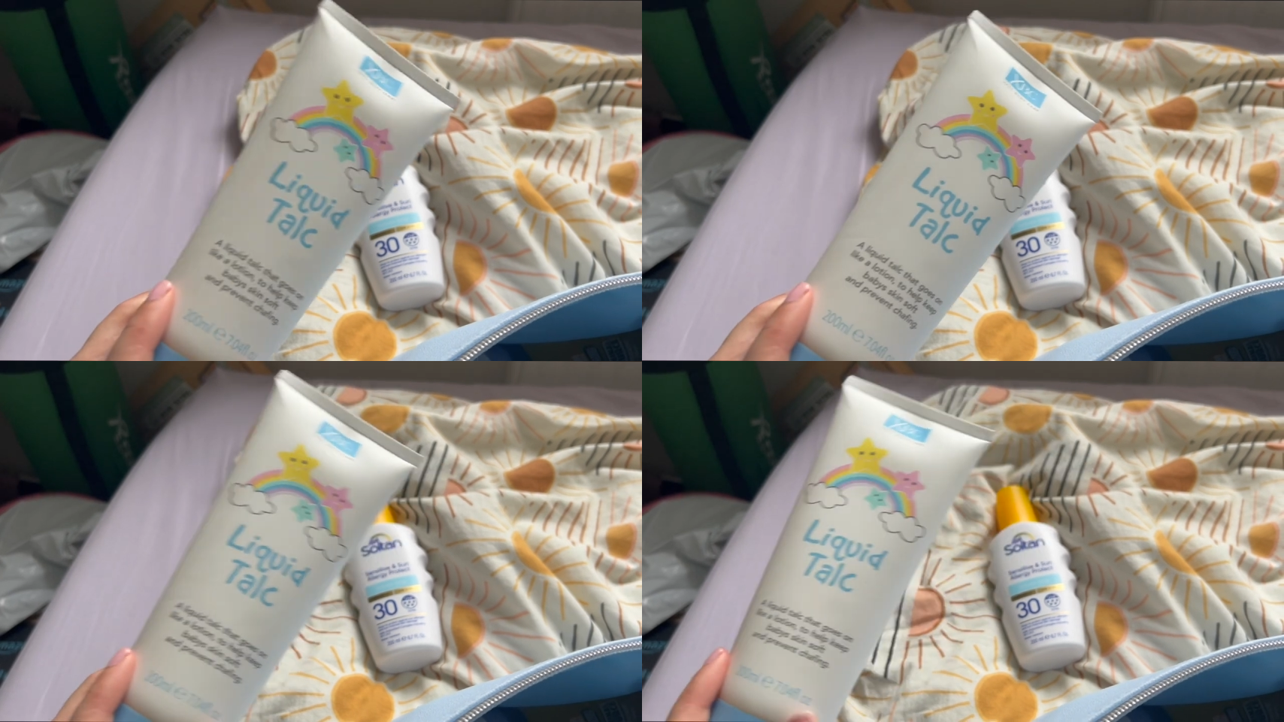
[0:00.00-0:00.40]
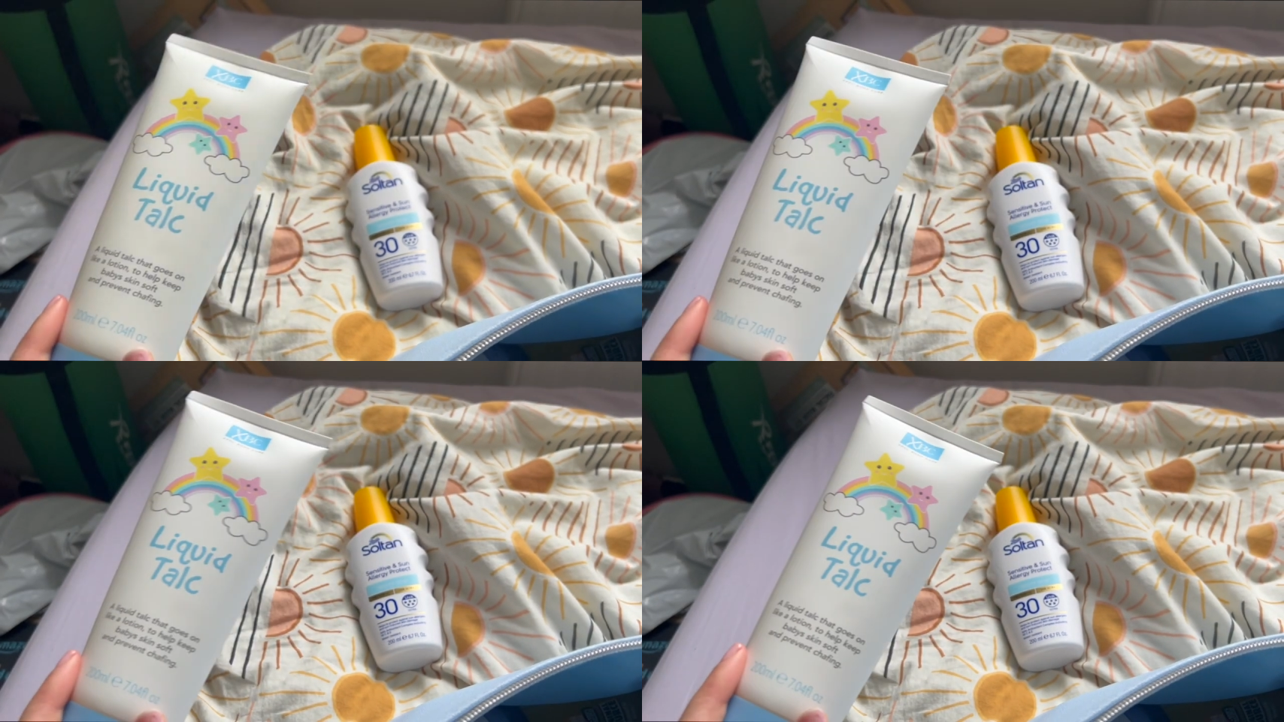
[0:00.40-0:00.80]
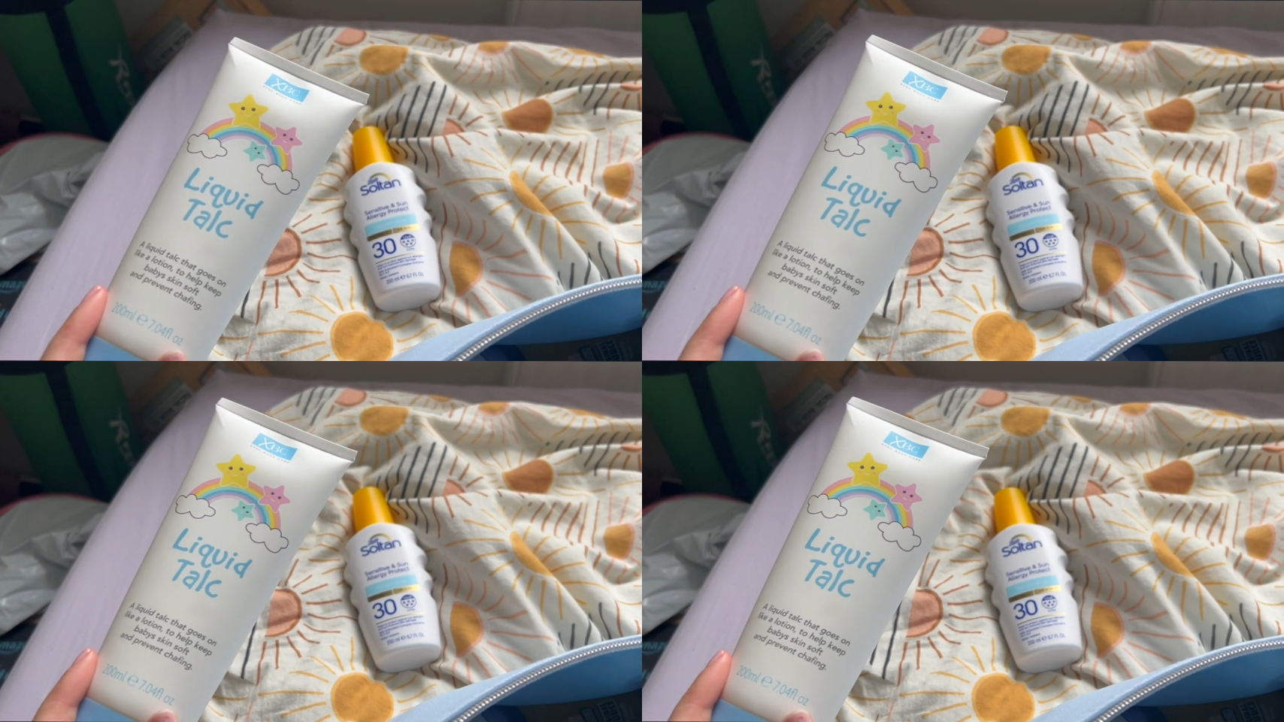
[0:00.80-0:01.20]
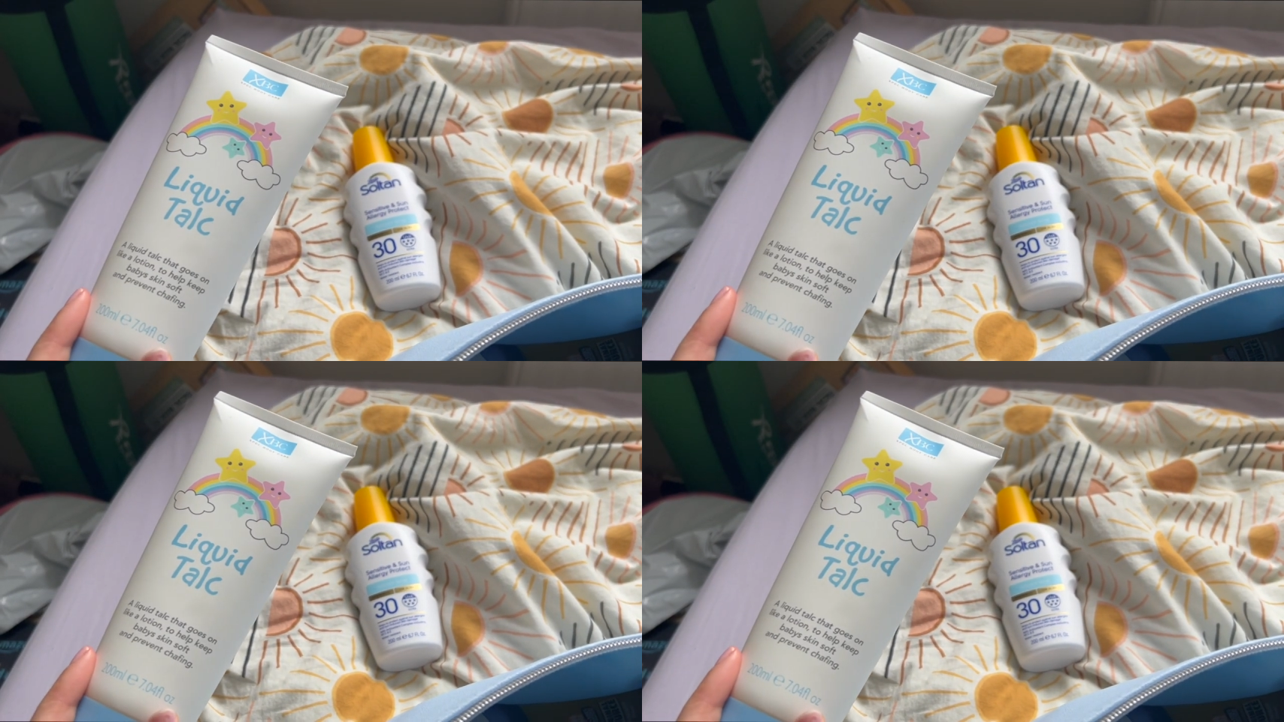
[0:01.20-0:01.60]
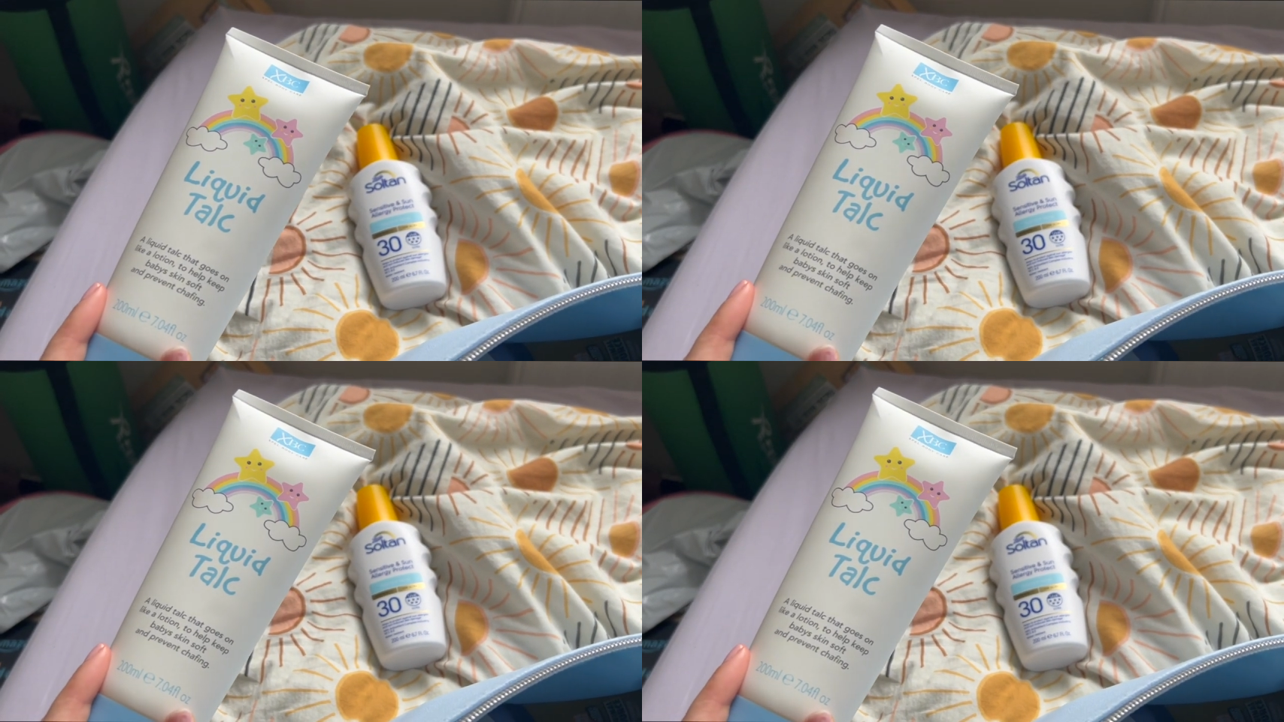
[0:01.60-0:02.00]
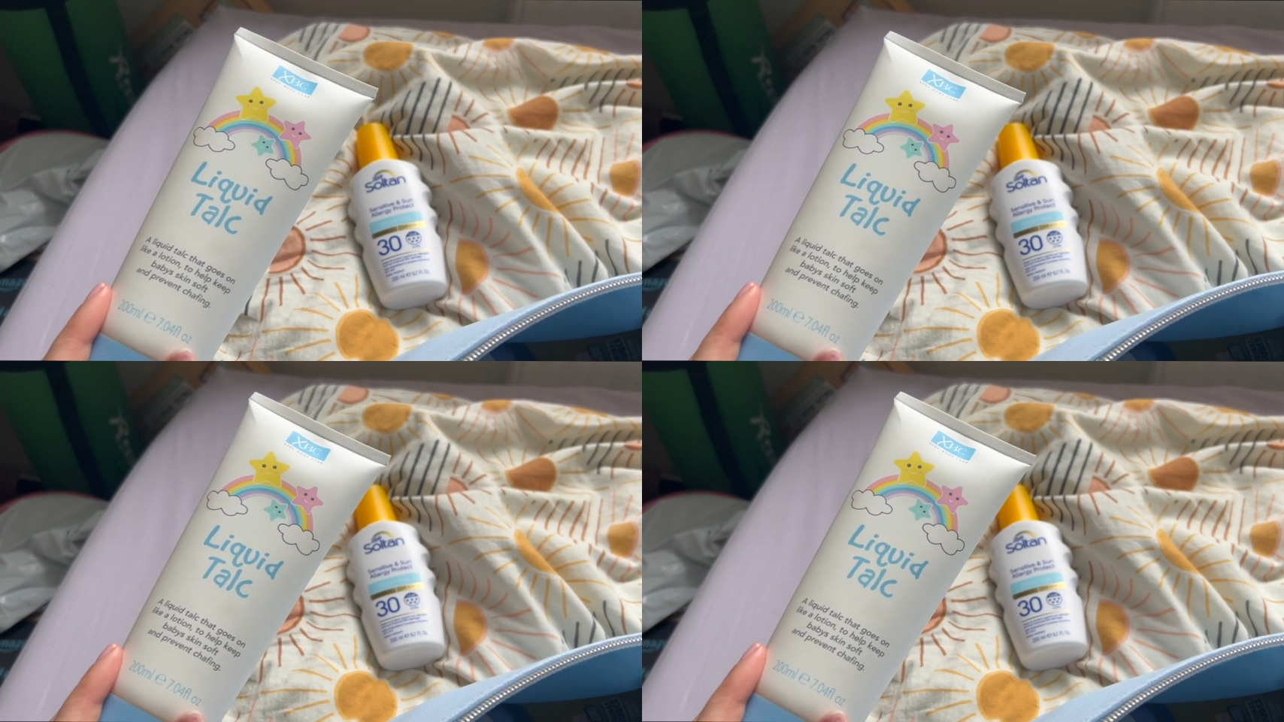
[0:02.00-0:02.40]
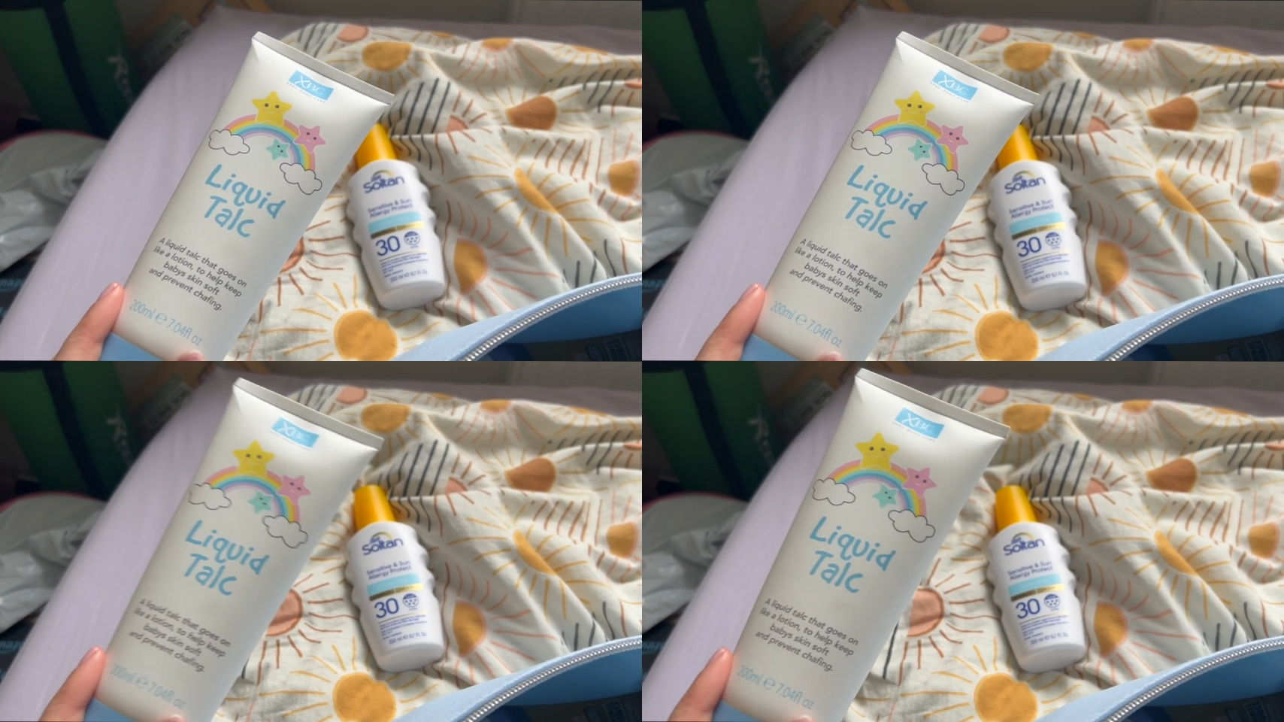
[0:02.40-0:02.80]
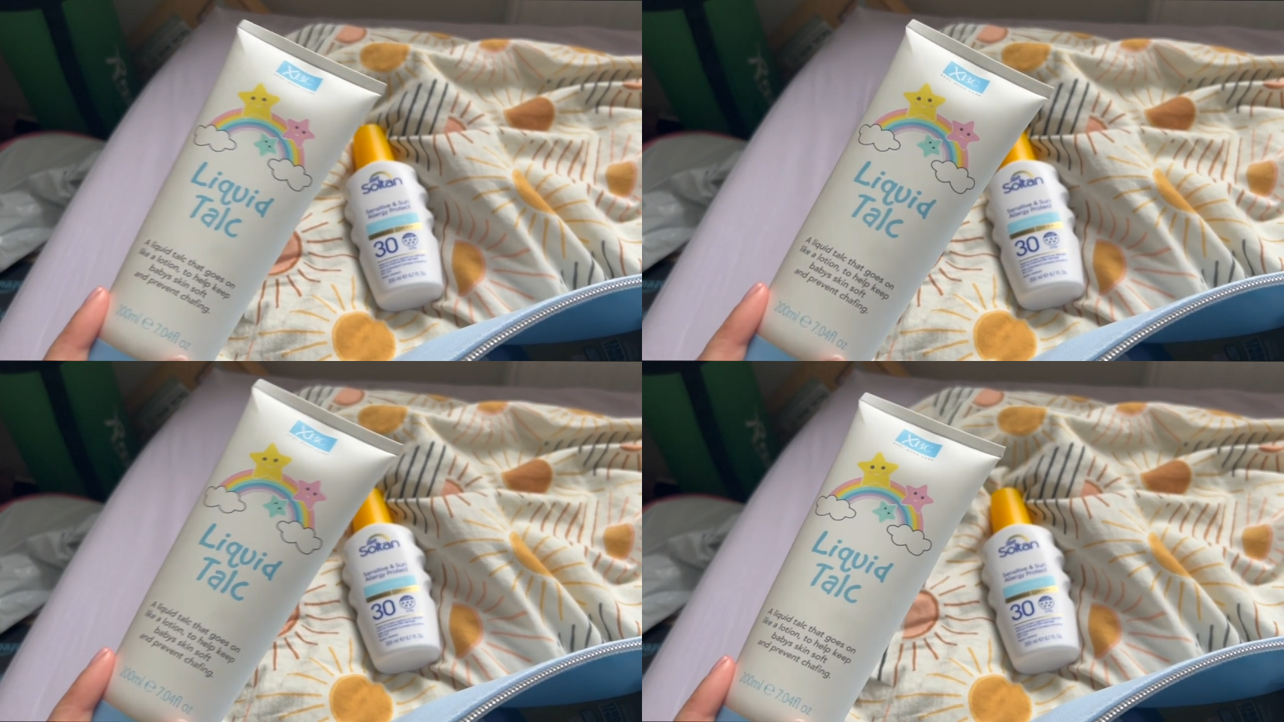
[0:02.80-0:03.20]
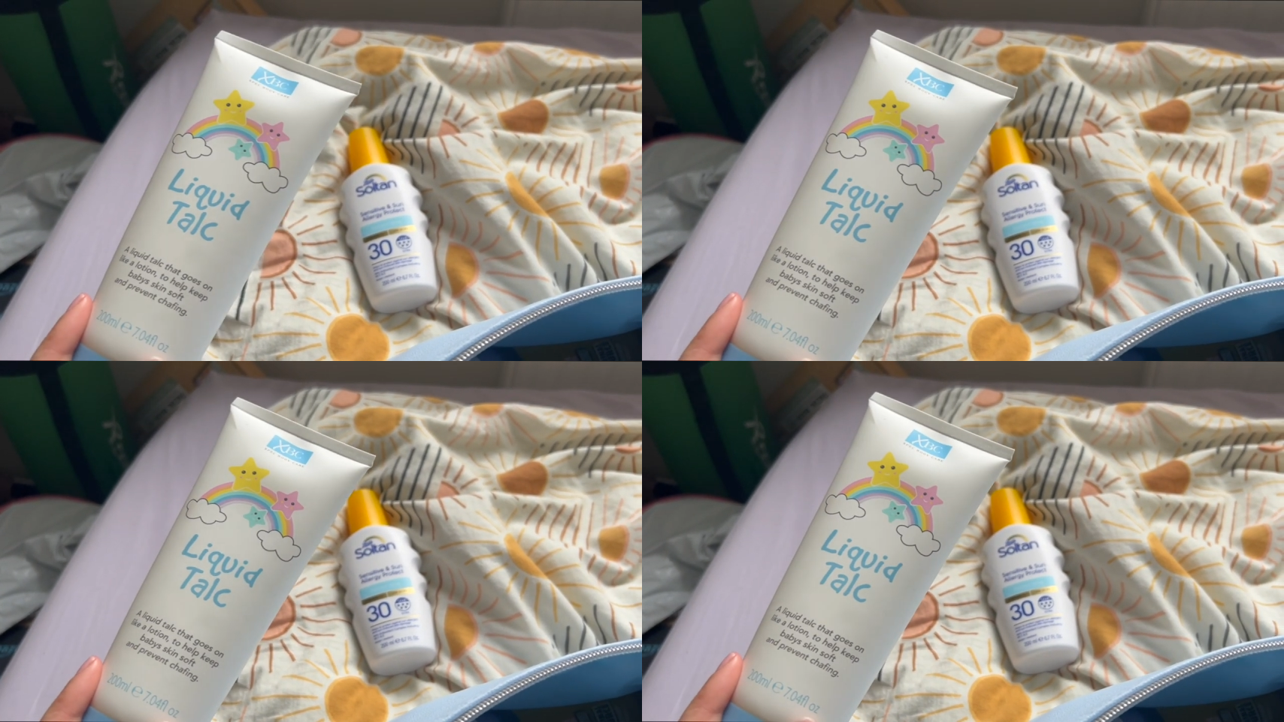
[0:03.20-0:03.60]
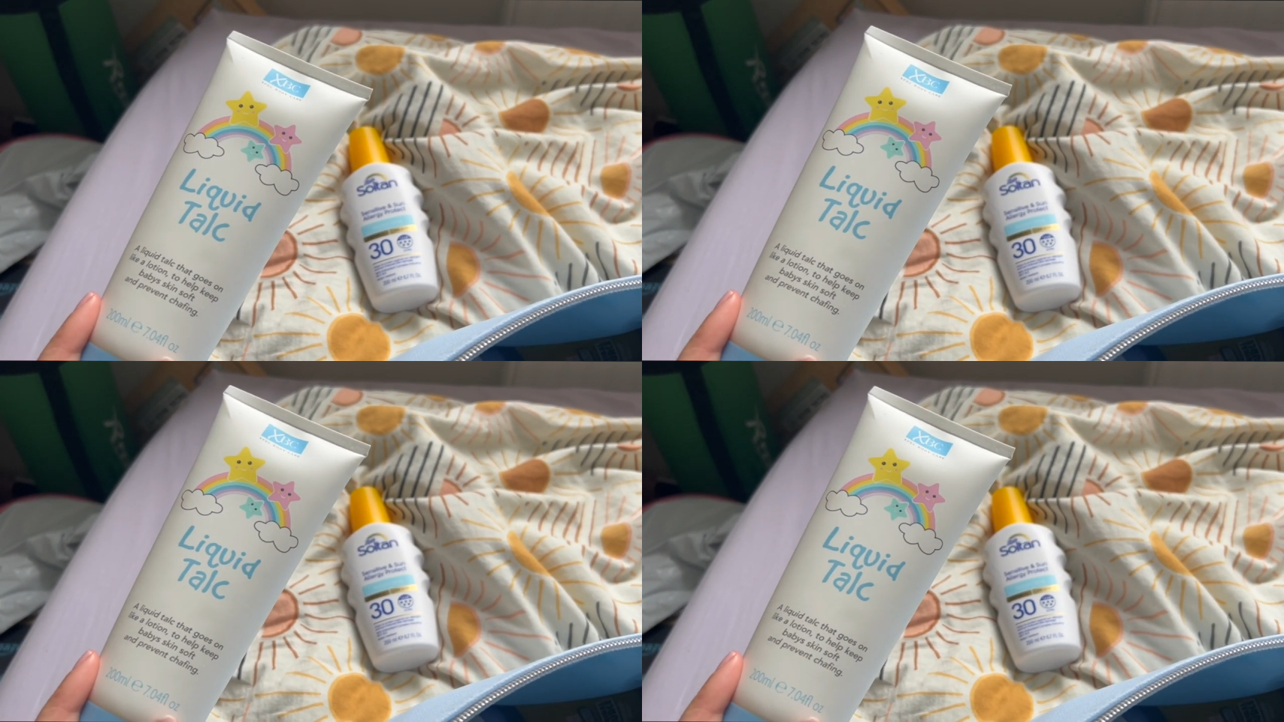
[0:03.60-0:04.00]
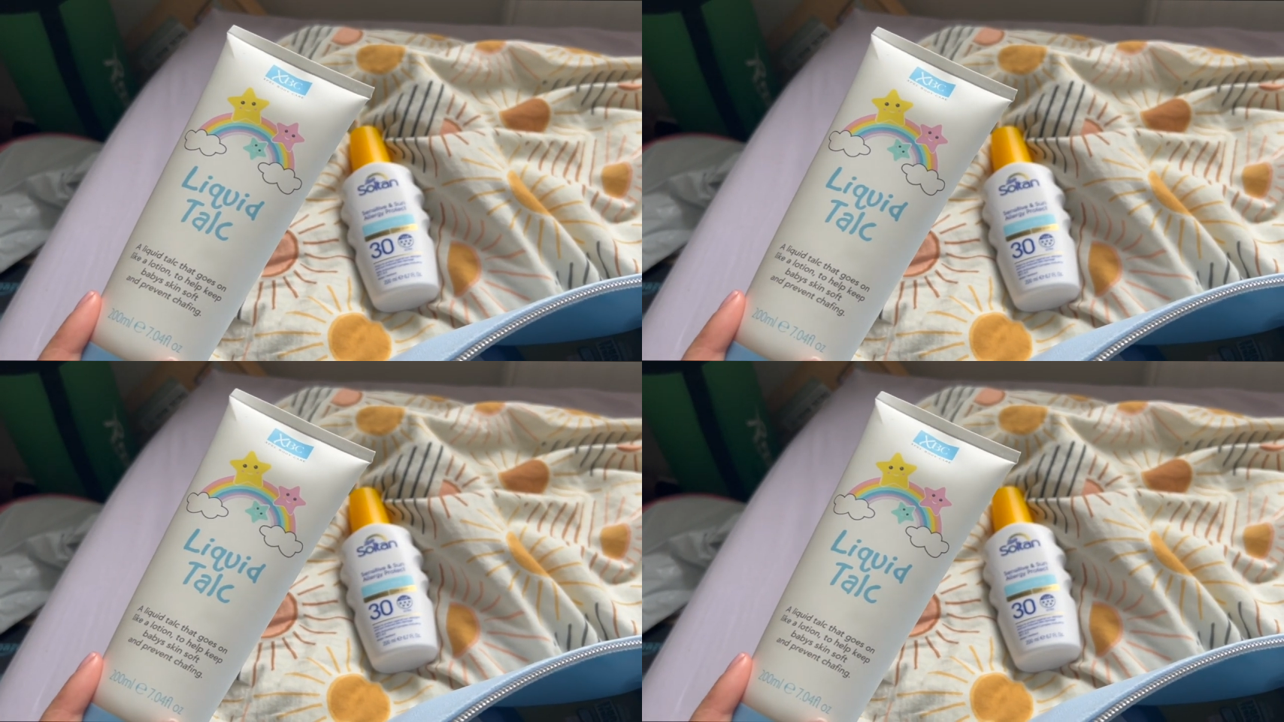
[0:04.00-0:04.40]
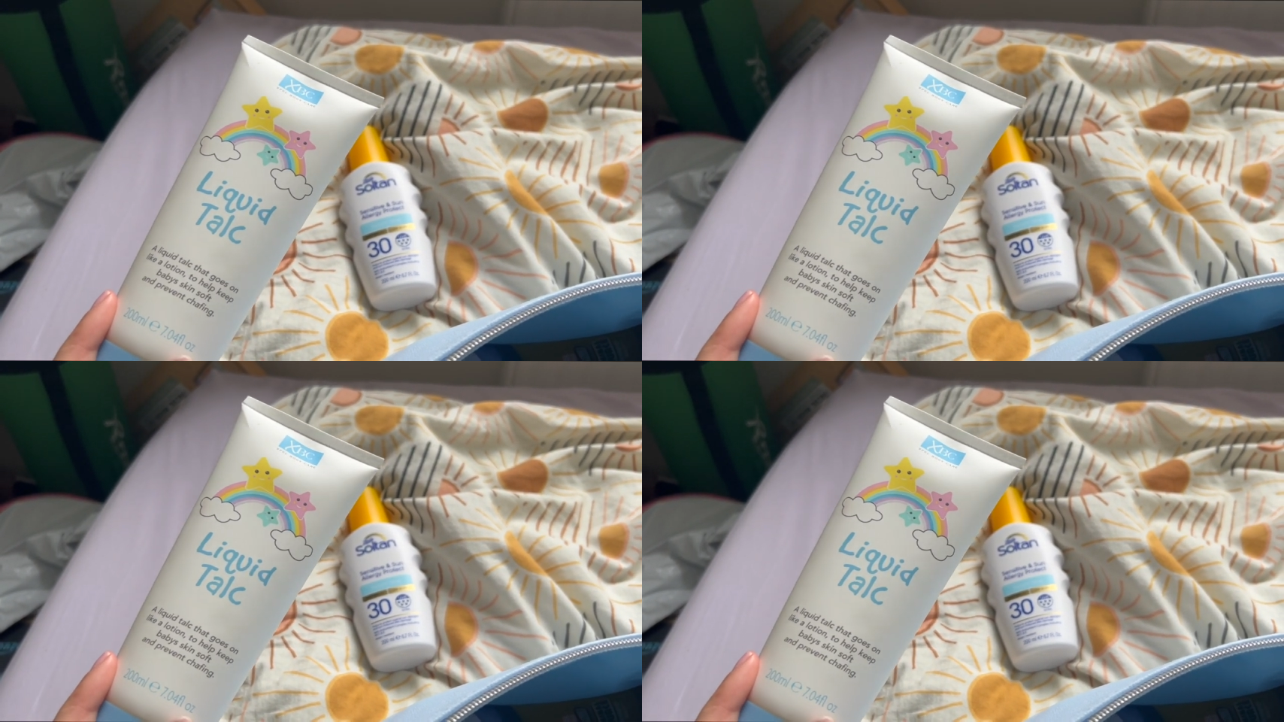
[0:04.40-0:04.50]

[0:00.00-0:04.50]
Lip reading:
No face is visible, so there are no lips to read.